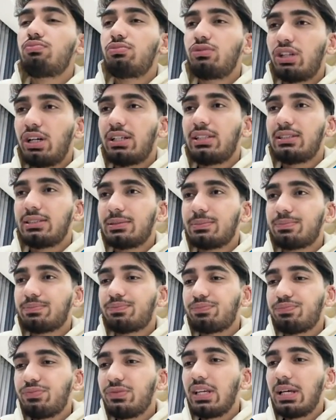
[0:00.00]
Nice.
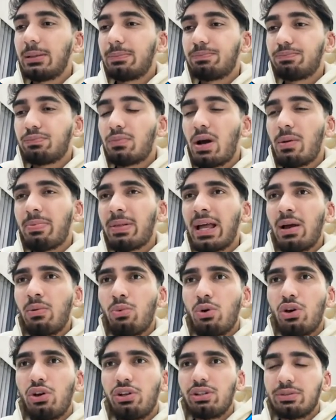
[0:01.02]
Yeah, my plan
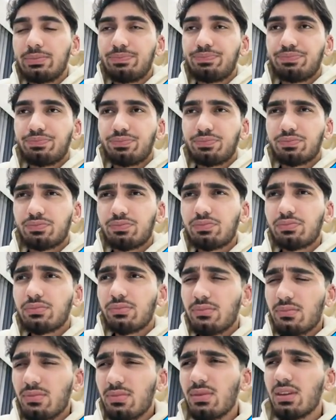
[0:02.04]
worked.
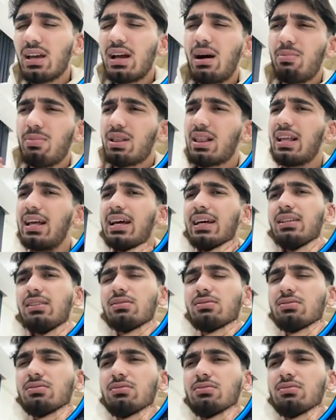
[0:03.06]
I'm glad.